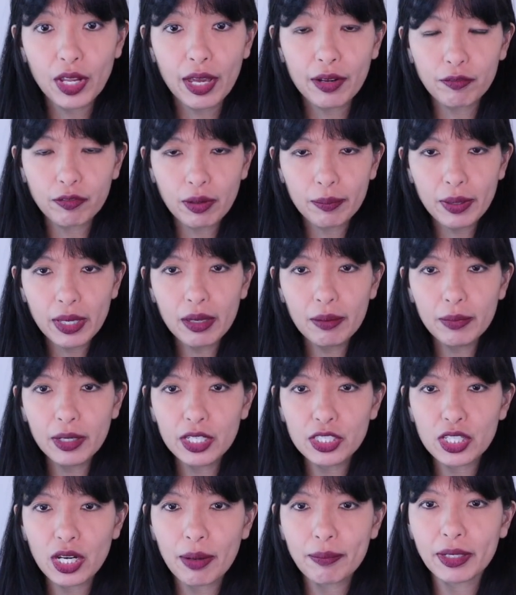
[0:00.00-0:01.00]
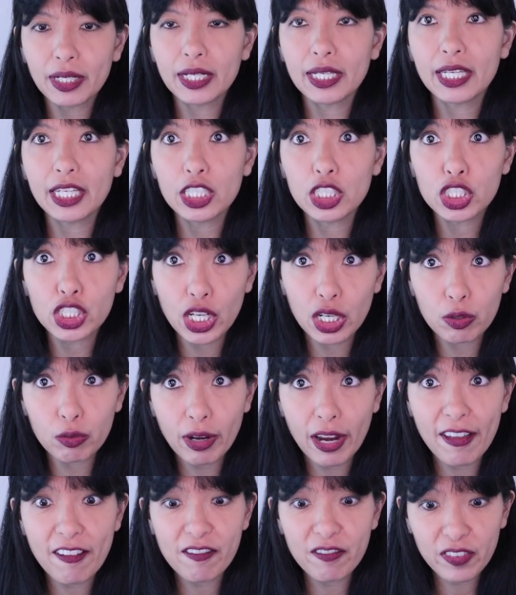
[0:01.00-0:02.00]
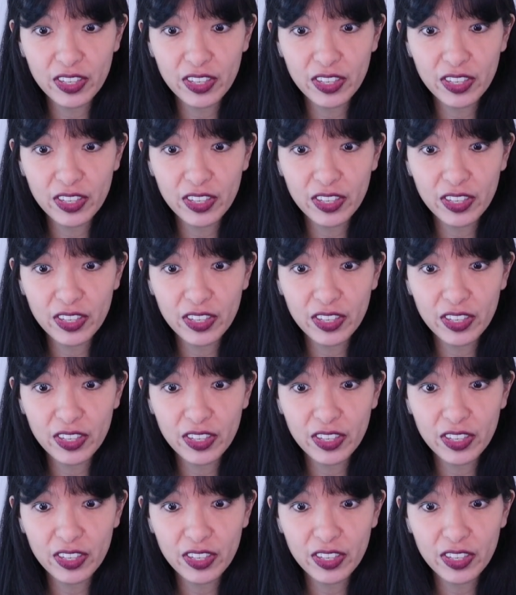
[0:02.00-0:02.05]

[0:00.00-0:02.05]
And from image, I'm going to hit generate